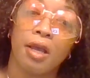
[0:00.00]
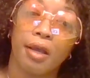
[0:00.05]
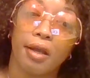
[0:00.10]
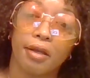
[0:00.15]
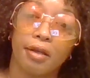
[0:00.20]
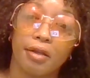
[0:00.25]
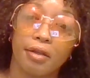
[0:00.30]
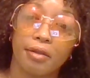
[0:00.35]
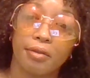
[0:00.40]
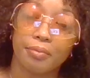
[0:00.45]

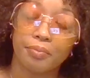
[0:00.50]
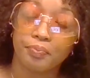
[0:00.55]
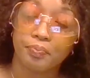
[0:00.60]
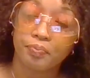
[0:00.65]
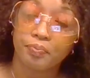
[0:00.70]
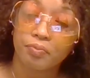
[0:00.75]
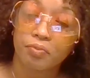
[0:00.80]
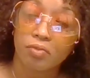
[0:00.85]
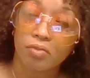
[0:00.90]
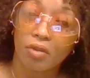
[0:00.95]
Um,
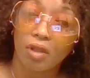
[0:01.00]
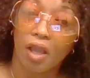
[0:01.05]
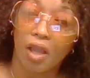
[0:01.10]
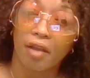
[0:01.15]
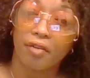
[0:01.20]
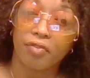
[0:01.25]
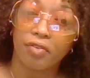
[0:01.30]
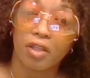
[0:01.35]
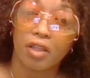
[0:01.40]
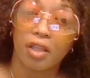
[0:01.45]
I
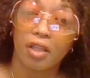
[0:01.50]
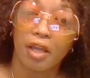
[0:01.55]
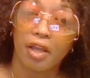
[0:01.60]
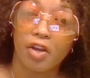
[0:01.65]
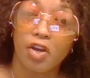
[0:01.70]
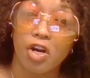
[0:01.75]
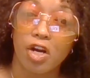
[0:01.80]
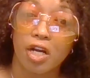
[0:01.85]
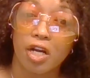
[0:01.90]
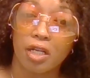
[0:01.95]
feel like
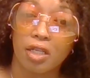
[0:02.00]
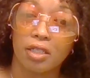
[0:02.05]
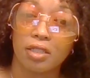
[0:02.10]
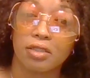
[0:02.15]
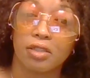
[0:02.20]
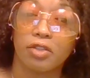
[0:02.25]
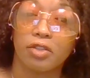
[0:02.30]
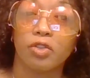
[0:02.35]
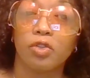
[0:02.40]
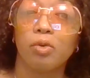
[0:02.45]
Cardi is
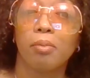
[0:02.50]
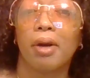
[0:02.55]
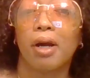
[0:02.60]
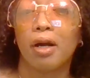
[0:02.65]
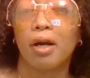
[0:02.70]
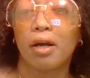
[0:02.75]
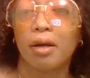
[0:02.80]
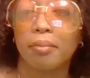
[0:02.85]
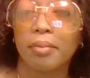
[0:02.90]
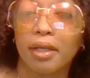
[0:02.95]
a new
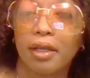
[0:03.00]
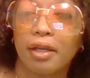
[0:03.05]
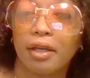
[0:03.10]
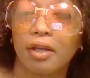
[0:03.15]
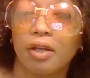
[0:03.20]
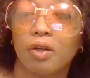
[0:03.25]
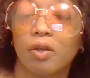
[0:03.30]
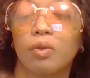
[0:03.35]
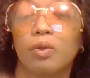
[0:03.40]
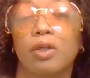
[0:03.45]
mom
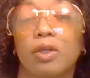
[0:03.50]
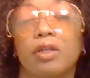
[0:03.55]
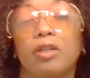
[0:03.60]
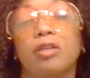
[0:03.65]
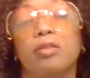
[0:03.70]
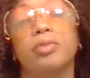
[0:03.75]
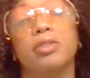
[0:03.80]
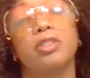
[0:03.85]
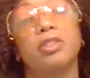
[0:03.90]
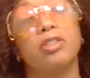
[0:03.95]

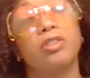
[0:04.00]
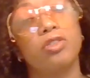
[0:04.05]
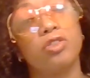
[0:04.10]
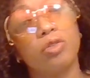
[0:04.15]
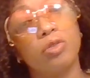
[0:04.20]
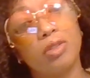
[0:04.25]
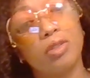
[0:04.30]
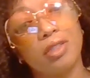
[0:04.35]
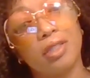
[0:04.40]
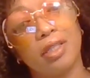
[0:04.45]
now. She's
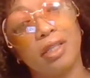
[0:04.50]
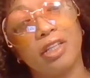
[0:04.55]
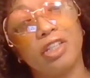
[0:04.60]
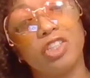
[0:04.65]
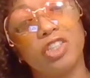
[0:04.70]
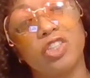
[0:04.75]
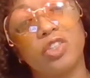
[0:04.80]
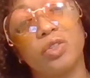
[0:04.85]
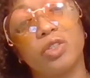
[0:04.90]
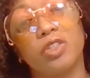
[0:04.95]
new to the
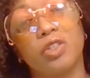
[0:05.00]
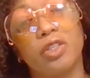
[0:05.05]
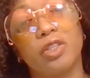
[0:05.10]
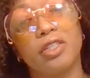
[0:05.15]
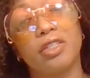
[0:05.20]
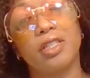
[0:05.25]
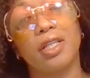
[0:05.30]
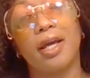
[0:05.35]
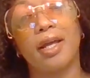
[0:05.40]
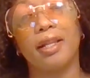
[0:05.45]
industry. So
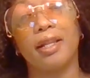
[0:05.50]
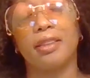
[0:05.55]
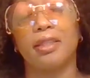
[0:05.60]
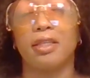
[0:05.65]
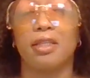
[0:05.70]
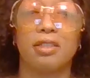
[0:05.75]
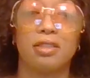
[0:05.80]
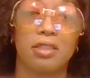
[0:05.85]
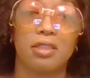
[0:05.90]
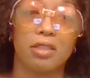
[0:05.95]
there's a lot of
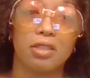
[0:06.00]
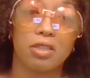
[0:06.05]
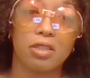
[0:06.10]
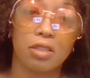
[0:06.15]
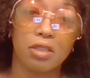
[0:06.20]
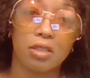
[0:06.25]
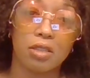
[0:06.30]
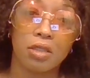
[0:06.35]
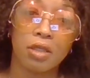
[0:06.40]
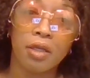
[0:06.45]
things that
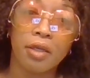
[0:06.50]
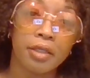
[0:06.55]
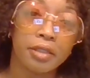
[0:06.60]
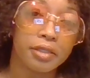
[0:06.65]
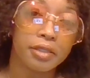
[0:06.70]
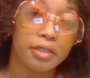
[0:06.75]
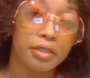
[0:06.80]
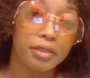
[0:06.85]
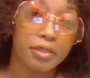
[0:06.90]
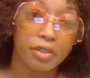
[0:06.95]

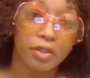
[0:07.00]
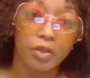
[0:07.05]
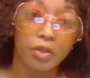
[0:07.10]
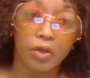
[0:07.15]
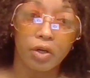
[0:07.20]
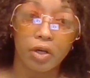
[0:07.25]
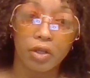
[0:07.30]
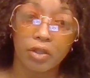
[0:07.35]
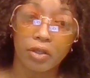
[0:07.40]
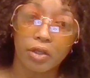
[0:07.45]
she's still
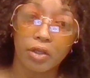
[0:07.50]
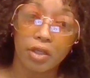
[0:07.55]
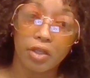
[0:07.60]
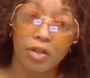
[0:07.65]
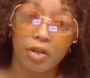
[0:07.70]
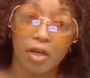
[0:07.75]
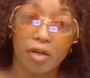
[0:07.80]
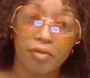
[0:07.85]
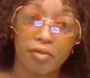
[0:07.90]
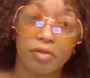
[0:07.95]
on her learning
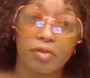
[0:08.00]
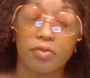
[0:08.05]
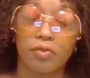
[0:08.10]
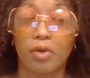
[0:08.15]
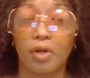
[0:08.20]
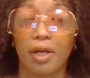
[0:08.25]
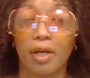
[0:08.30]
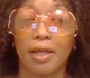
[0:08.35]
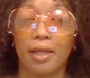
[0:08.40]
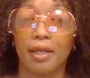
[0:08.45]
curve as
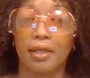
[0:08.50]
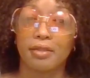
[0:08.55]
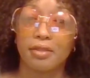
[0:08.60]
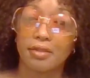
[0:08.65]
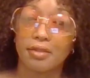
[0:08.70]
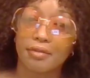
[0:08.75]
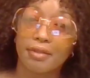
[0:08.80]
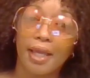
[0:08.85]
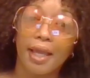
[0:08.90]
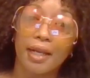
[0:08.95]
far
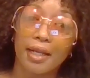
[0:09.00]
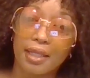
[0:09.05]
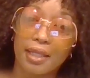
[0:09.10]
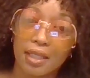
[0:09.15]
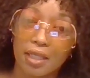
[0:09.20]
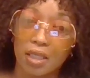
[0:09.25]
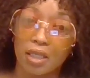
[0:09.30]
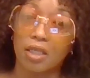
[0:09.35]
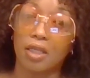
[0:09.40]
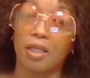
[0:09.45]
as
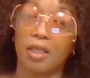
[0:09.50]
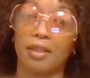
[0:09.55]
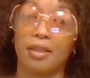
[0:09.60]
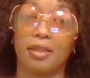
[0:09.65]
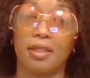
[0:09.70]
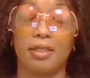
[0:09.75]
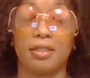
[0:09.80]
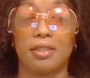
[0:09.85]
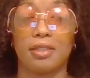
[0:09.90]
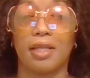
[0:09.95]
etiquette and
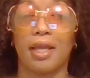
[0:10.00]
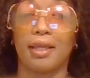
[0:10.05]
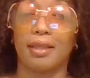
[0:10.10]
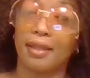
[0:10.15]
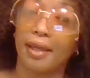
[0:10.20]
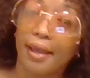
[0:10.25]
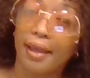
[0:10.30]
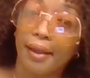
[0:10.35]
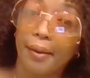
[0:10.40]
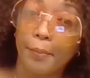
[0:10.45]
things like
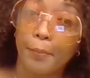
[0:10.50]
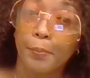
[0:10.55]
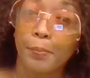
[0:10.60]
that.